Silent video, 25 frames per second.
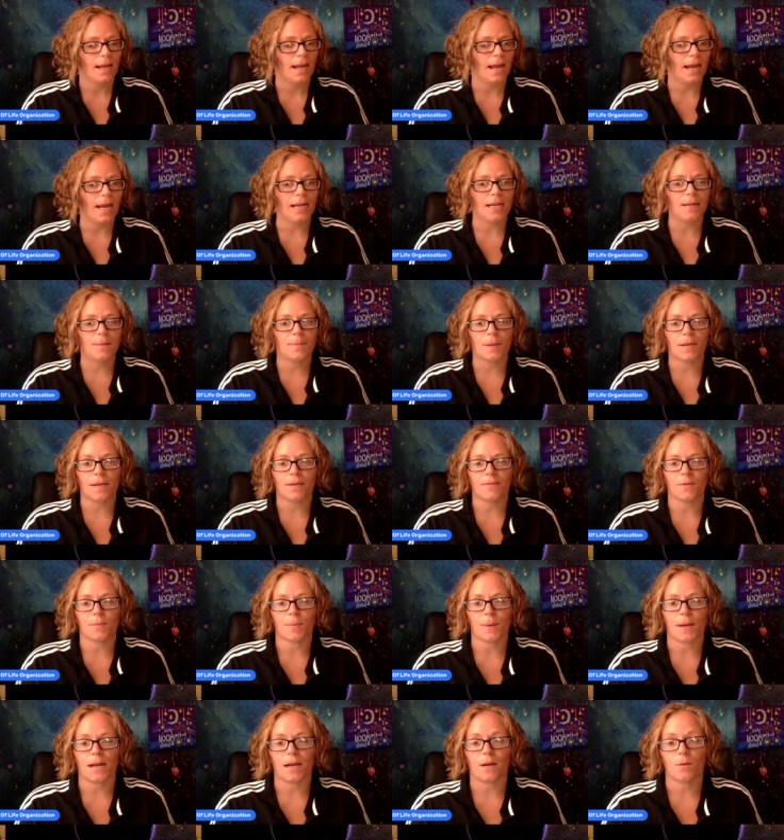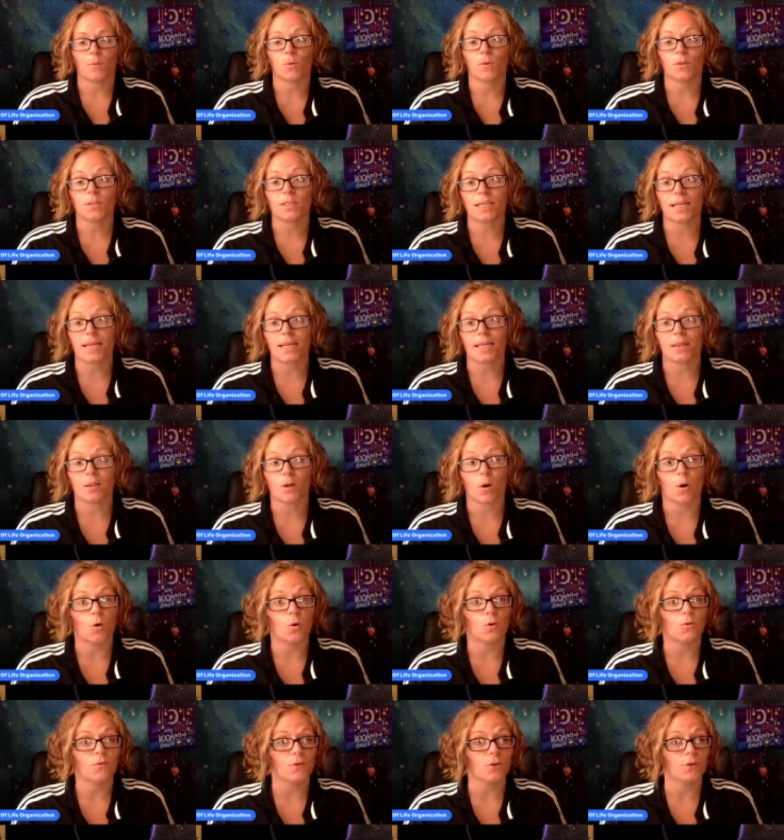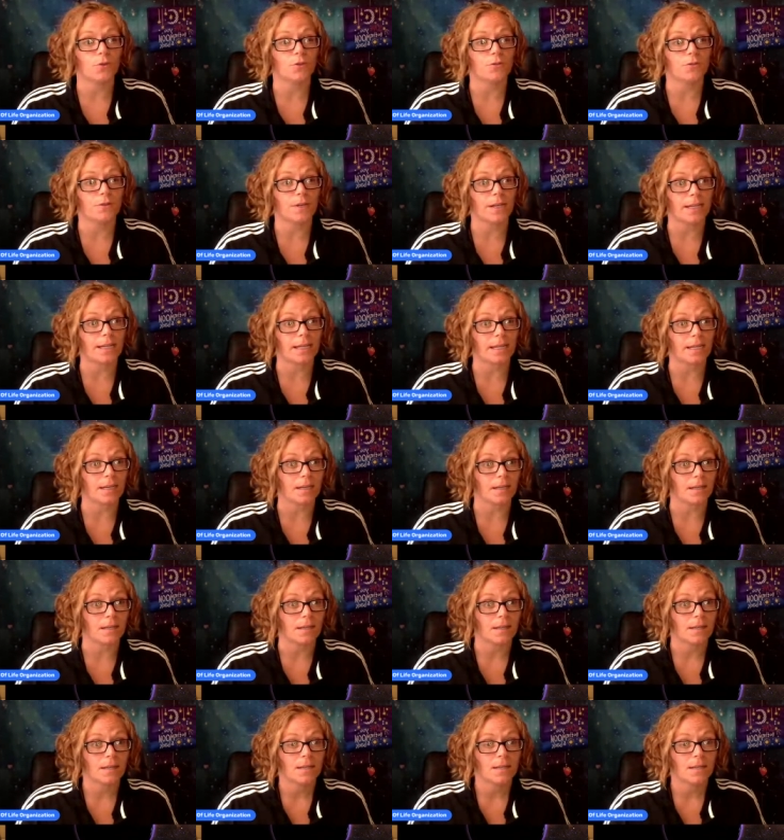any behavior pattern. We'll take the over drinking.